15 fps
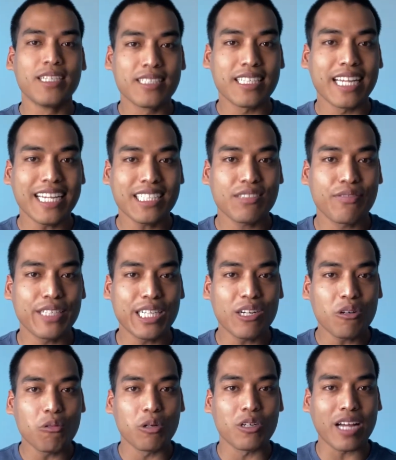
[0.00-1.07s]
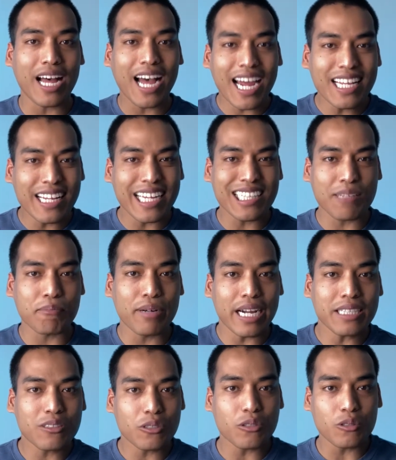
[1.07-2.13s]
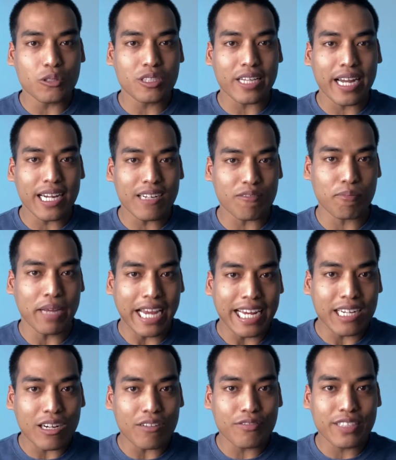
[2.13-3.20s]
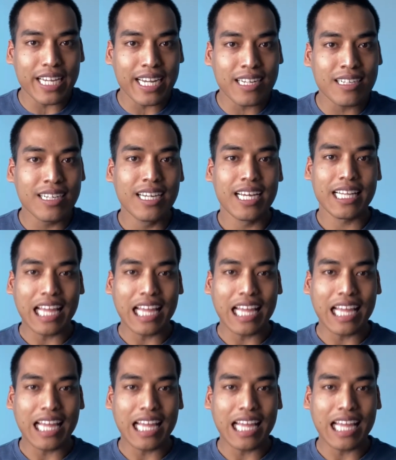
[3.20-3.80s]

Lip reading: Today's video will highlight the practical side of paying off debt.